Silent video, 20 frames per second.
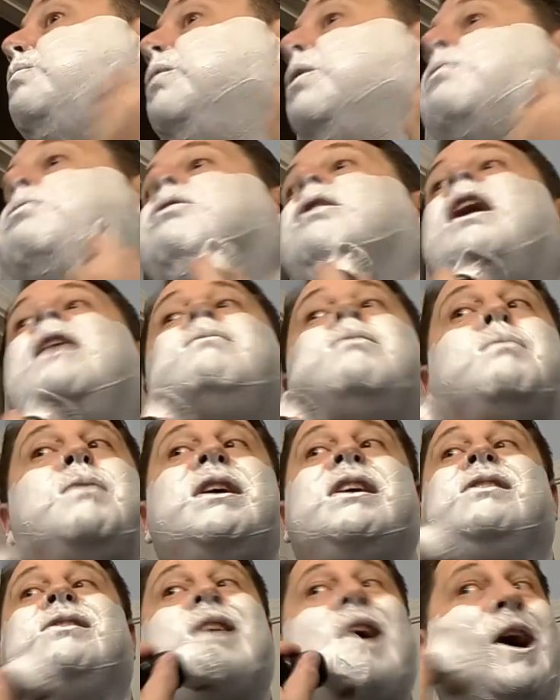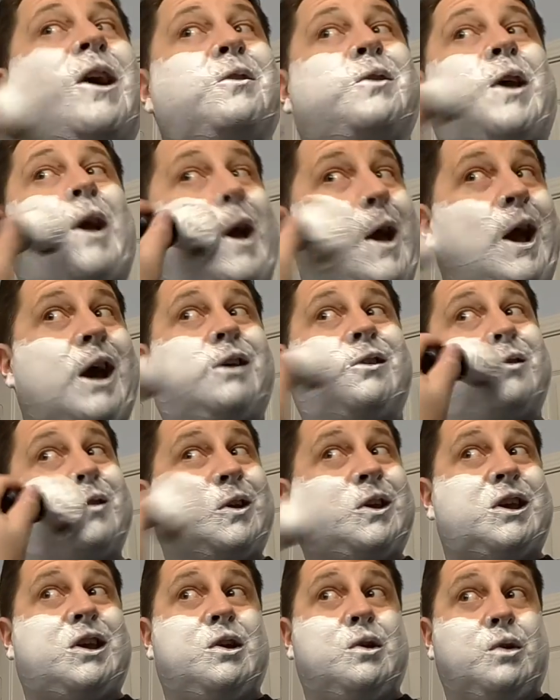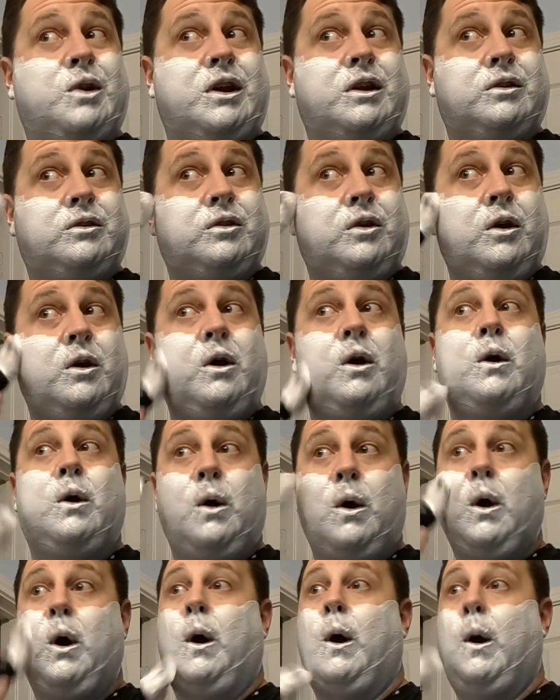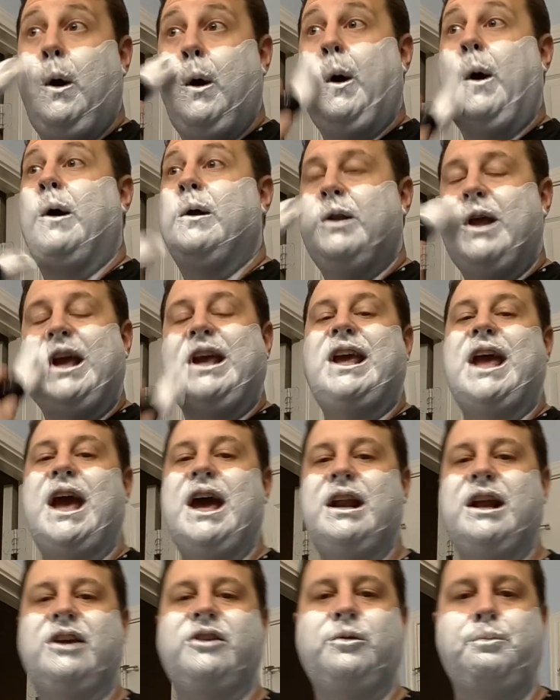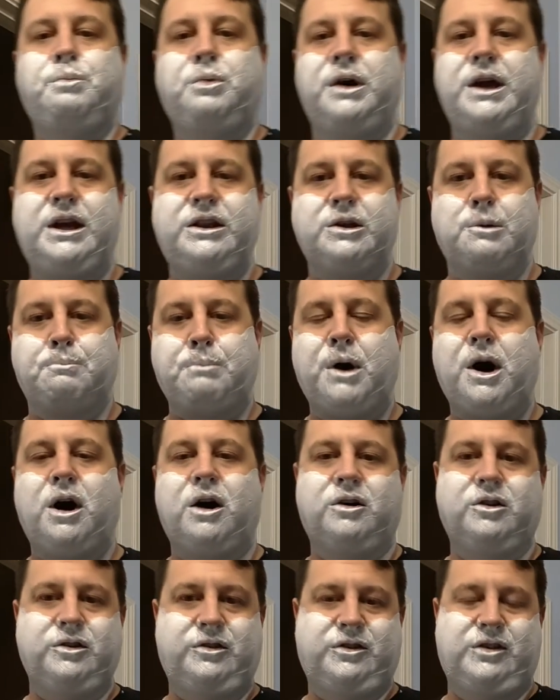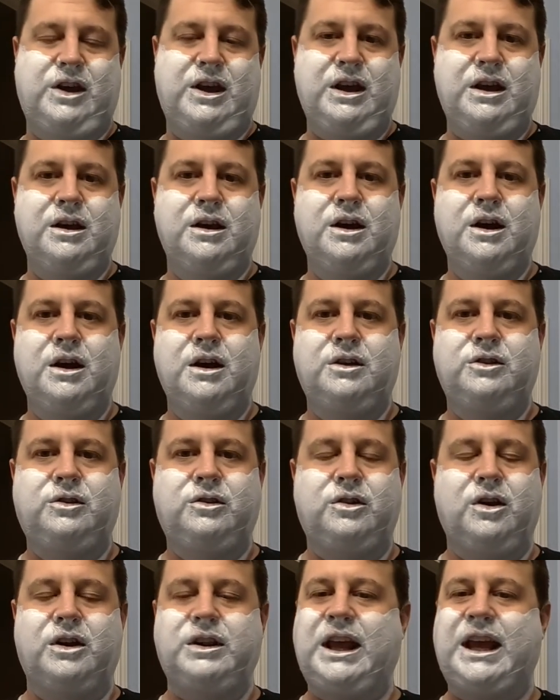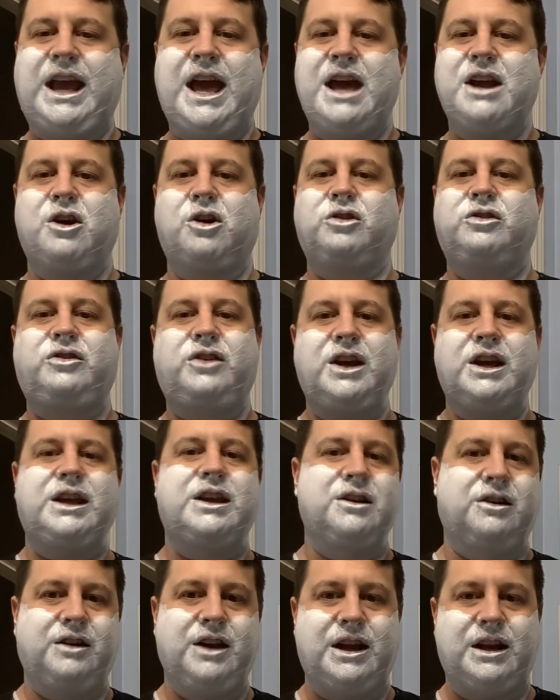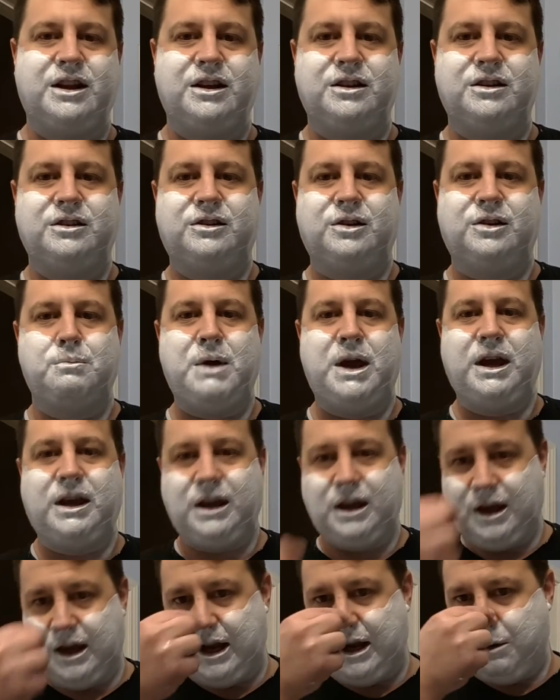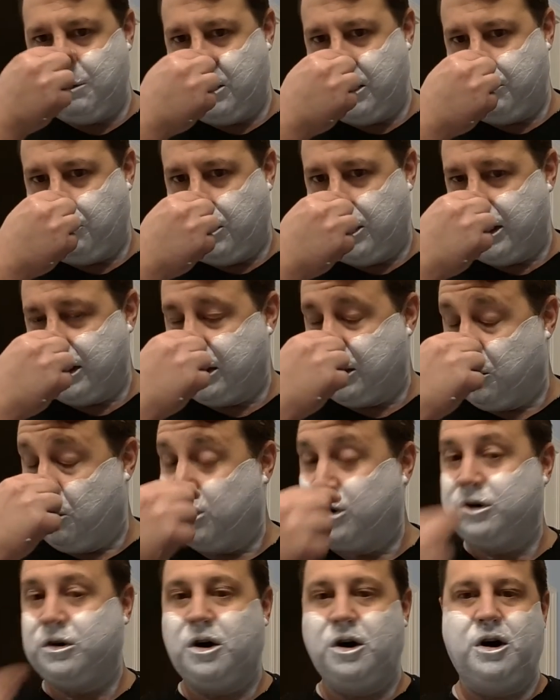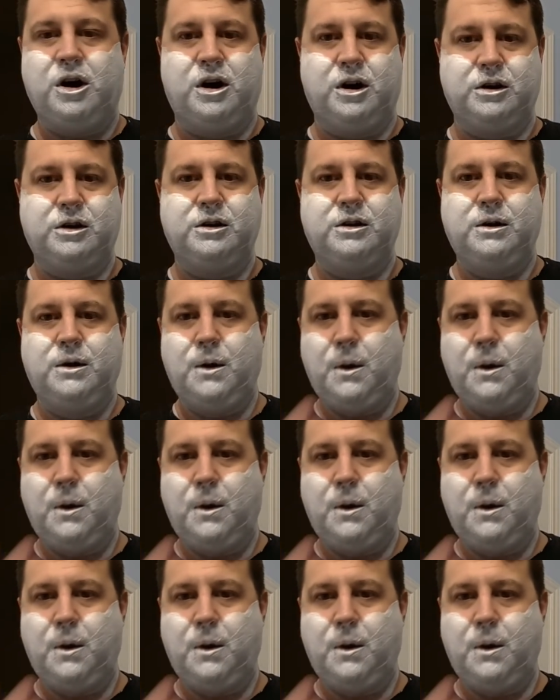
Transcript: The problem is how they execute it. They can't explain their policy, they can't articulate it to make anyone want to go along.